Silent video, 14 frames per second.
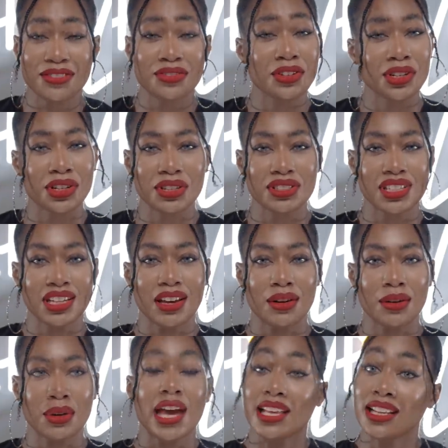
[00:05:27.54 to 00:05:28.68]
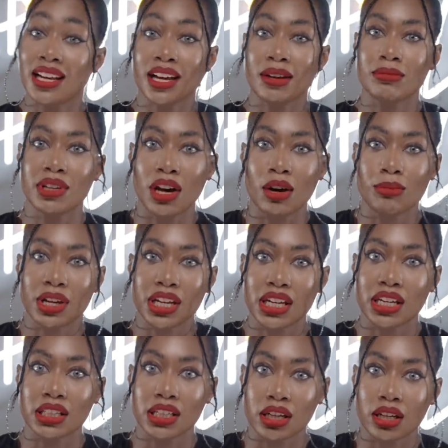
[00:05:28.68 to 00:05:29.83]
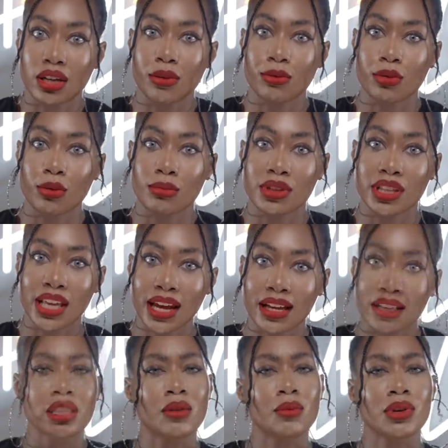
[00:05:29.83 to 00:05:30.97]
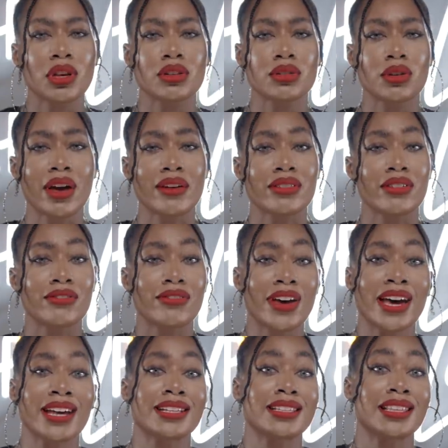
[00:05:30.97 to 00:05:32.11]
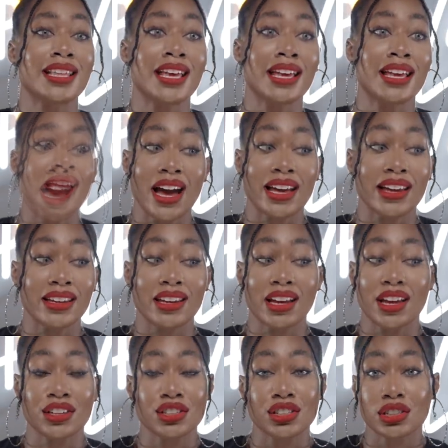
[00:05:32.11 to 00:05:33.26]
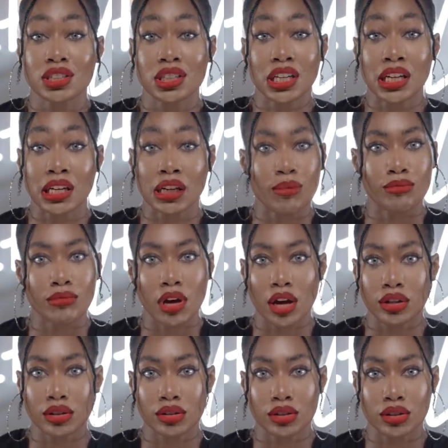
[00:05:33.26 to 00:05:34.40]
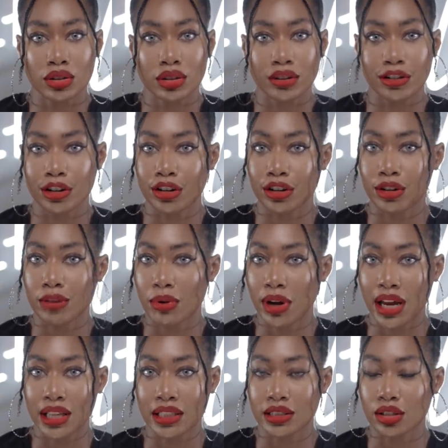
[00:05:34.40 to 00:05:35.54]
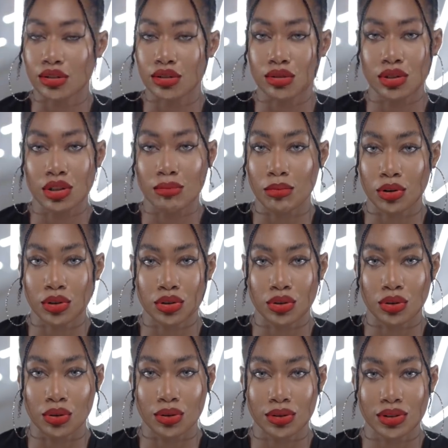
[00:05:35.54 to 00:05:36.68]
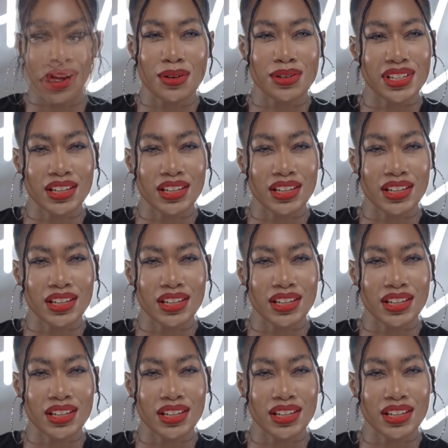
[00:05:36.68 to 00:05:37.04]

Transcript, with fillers: a few years ago. And I'm now making an income from that. Then we also have the fact that I occasionally model for brands and do commercials. I was